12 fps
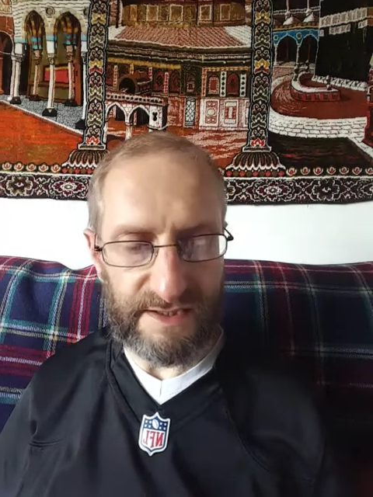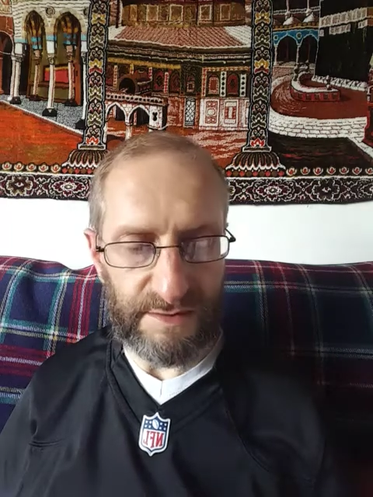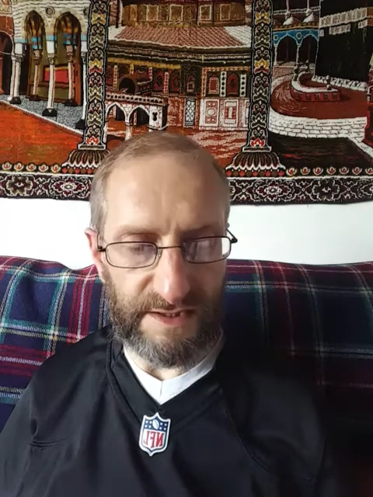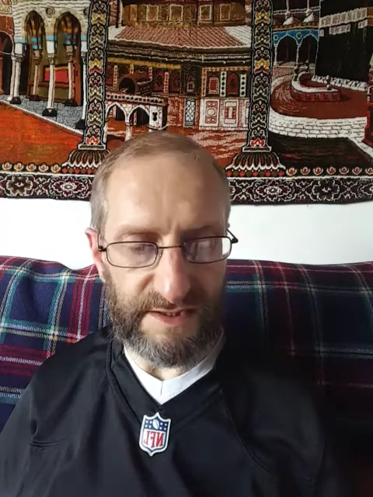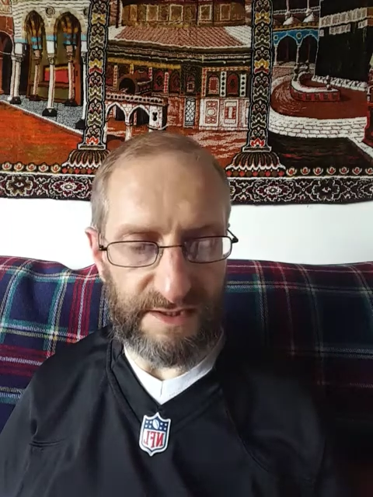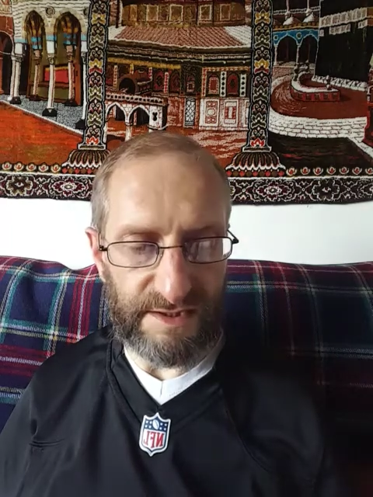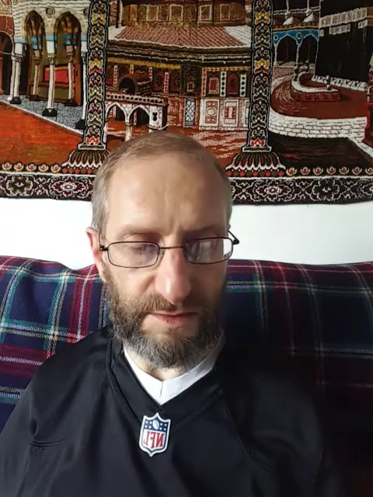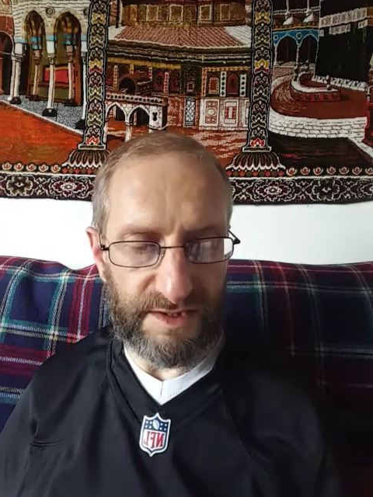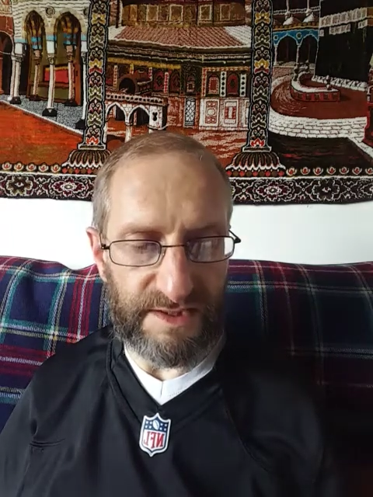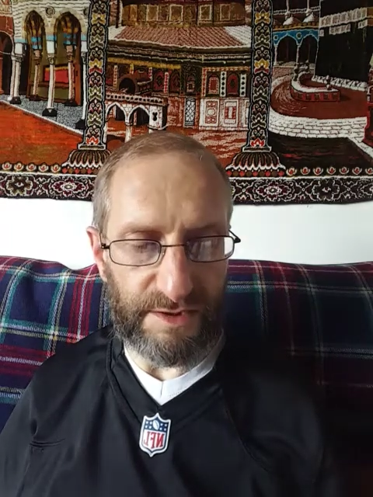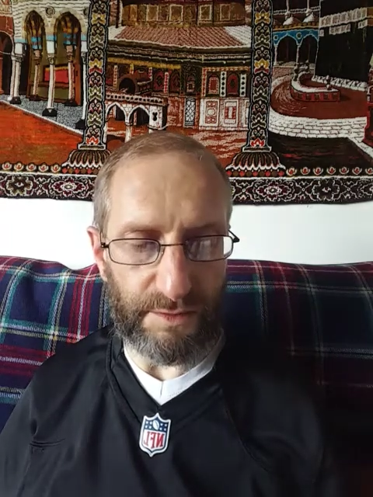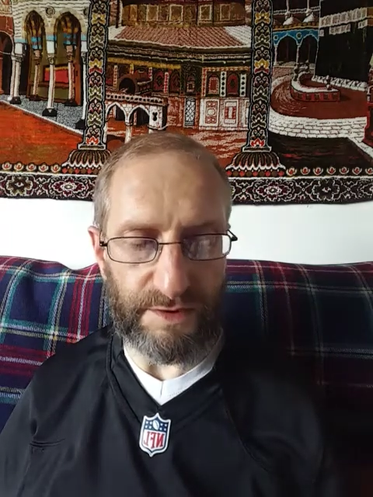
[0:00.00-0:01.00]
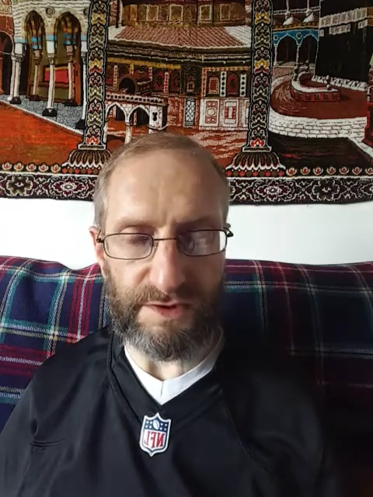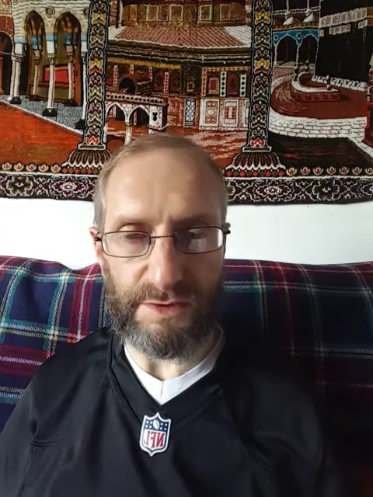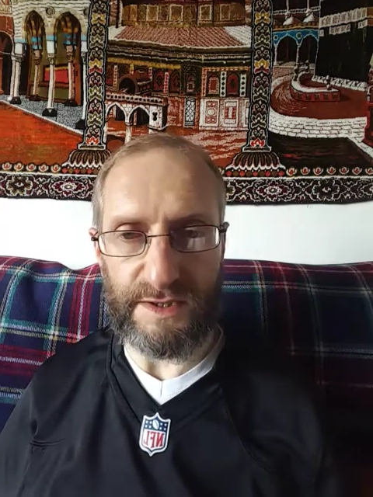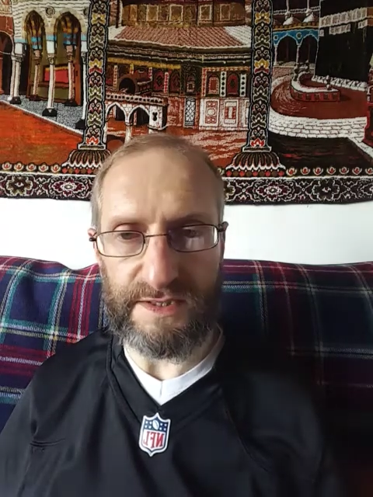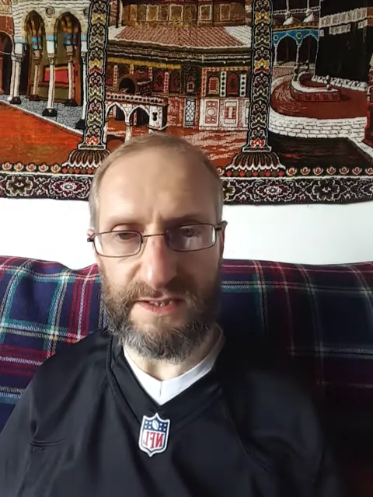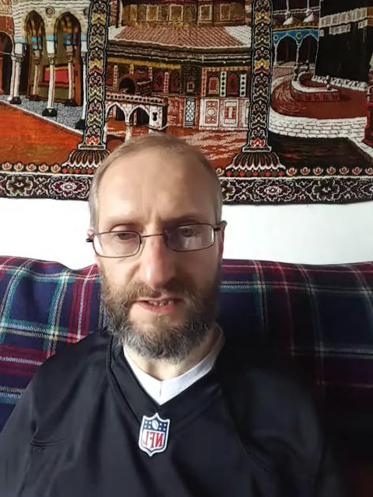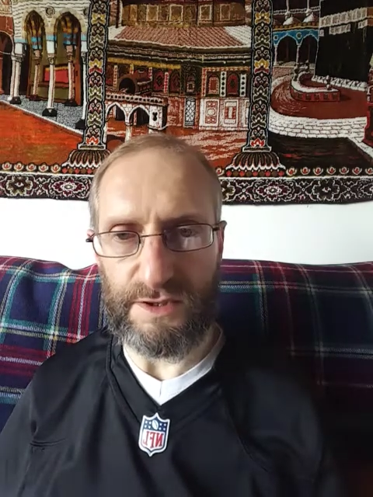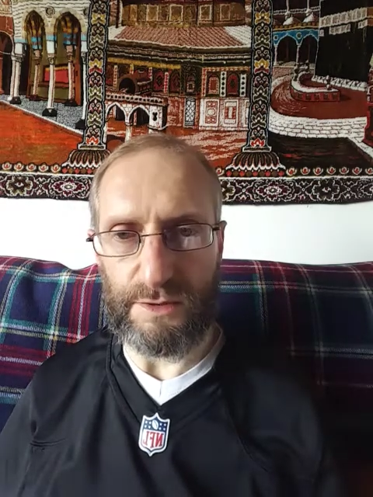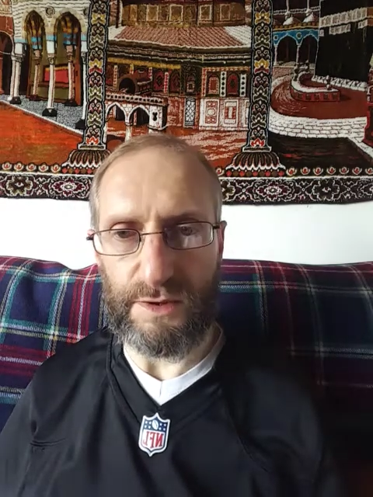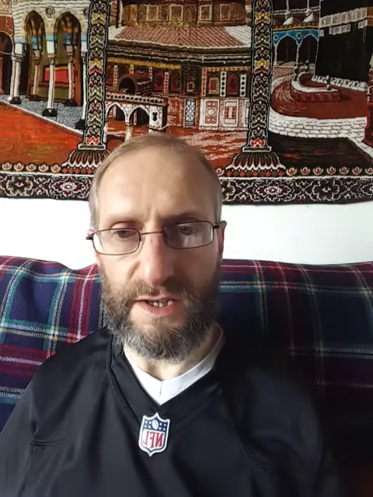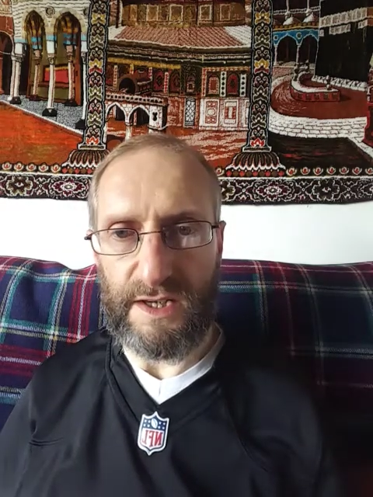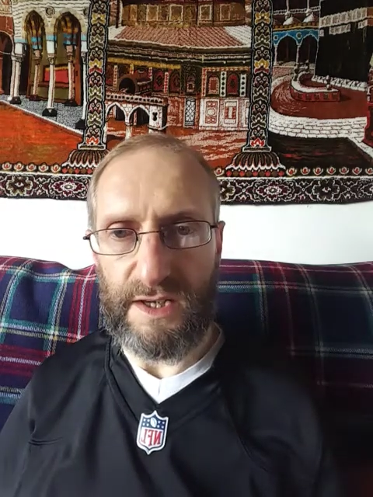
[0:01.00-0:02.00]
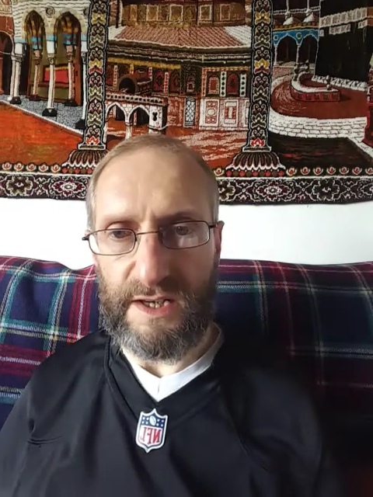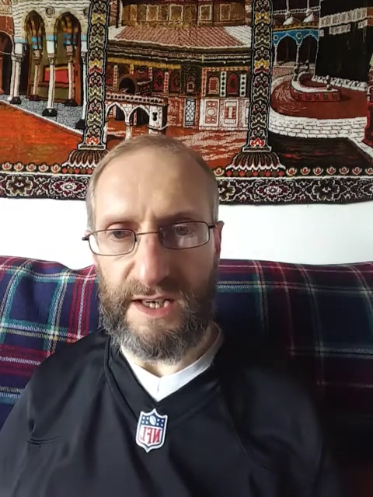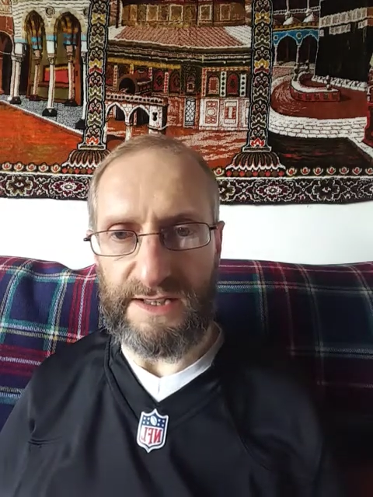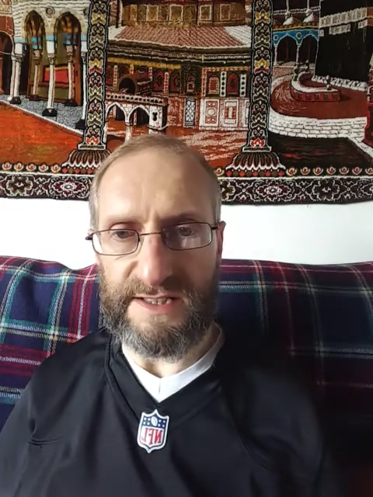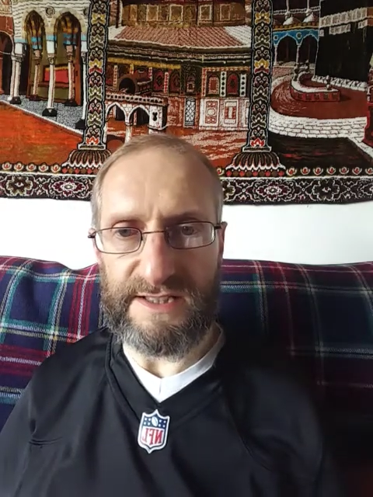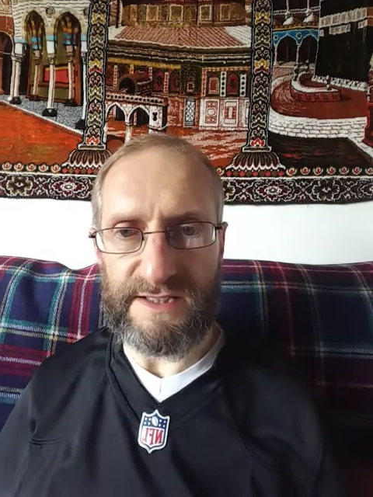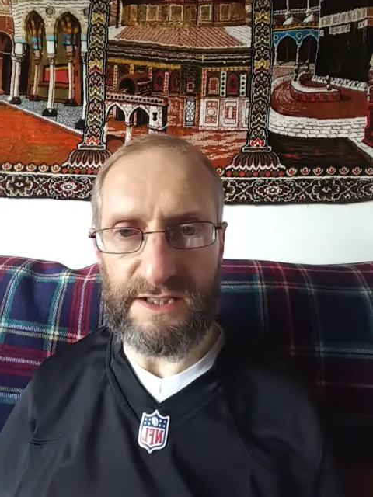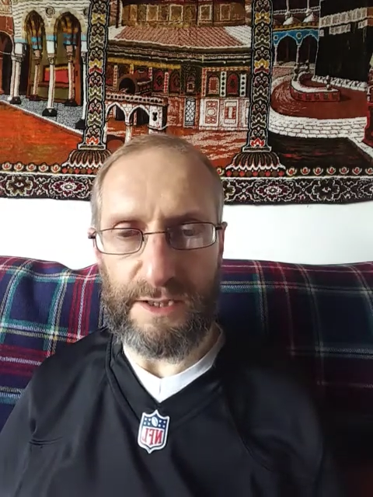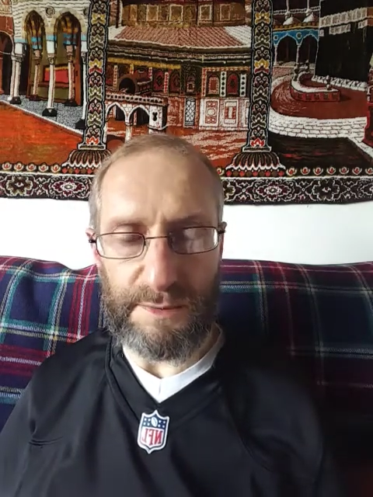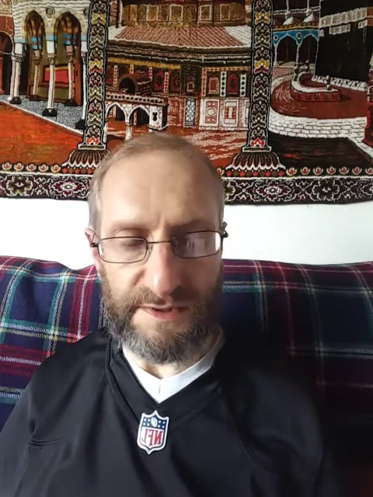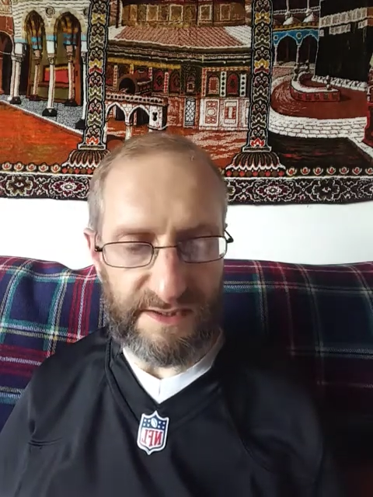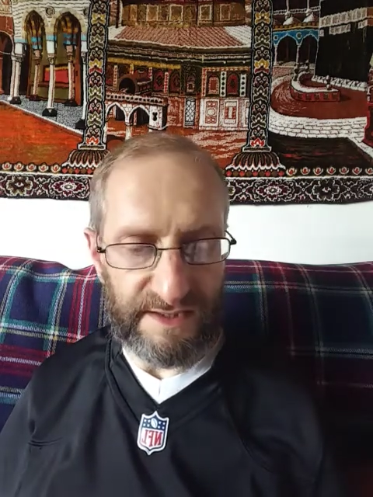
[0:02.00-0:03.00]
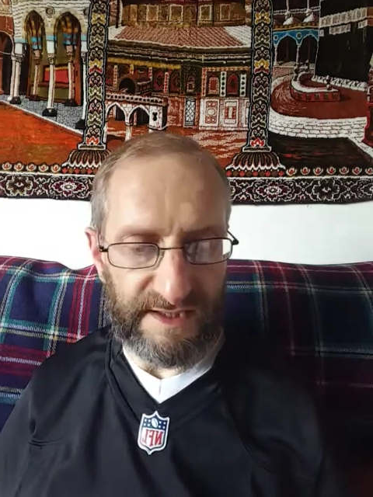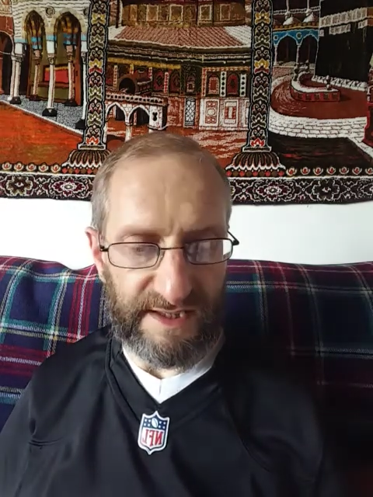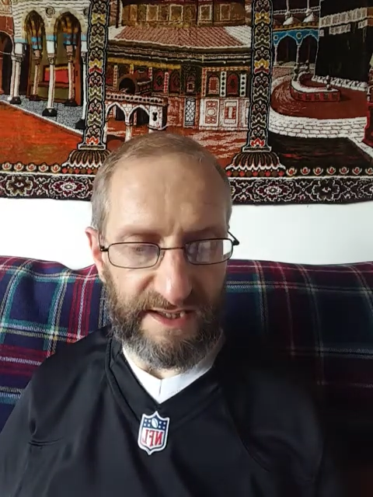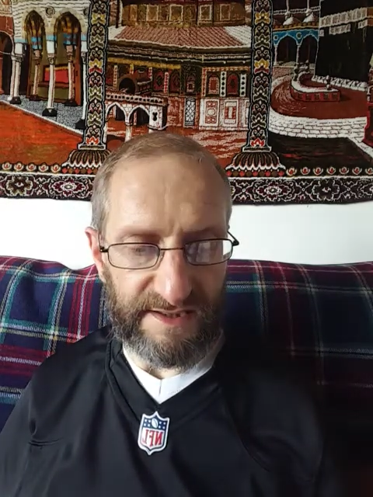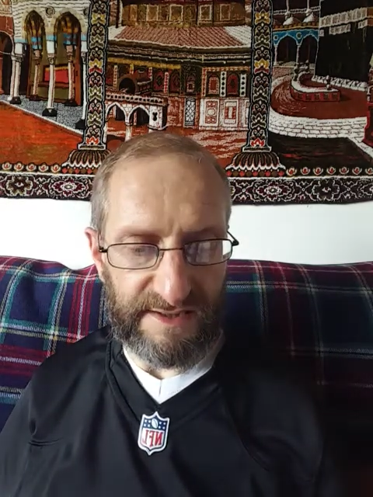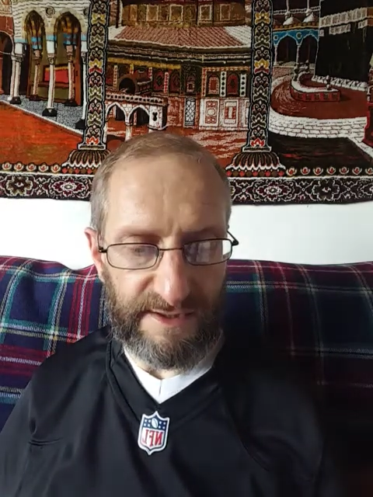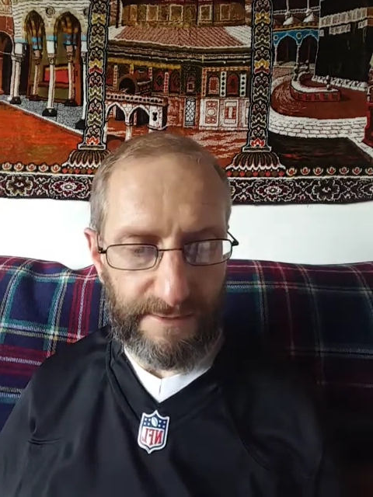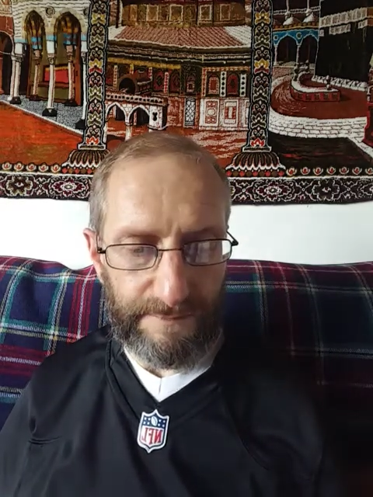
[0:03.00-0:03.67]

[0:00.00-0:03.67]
20, 21 and 22 and is interpreted as,